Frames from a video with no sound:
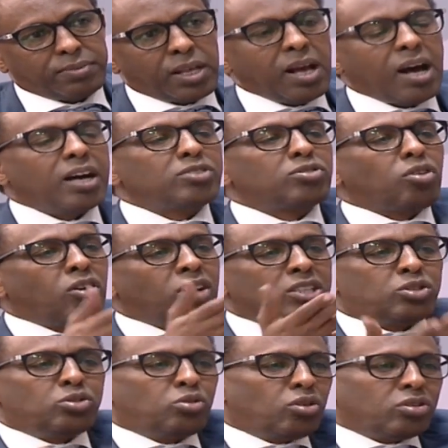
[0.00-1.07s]
As long
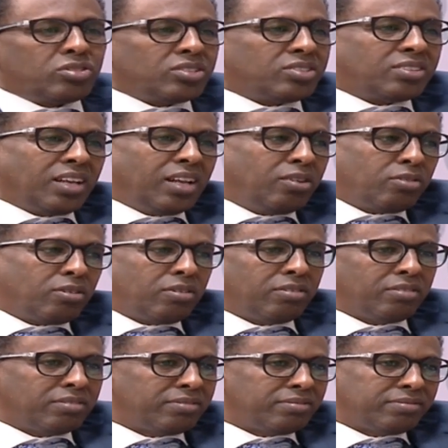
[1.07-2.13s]
as you don't steal, you know.
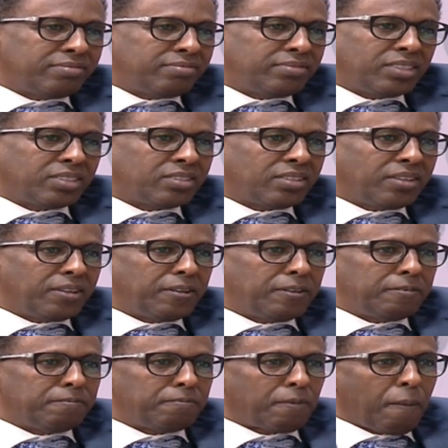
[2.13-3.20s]
Yeah. Yes.
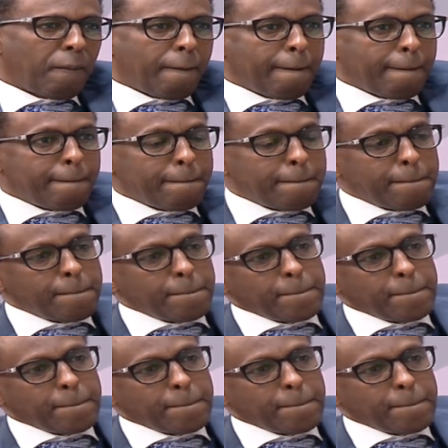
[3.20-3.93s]
Coming back to the coming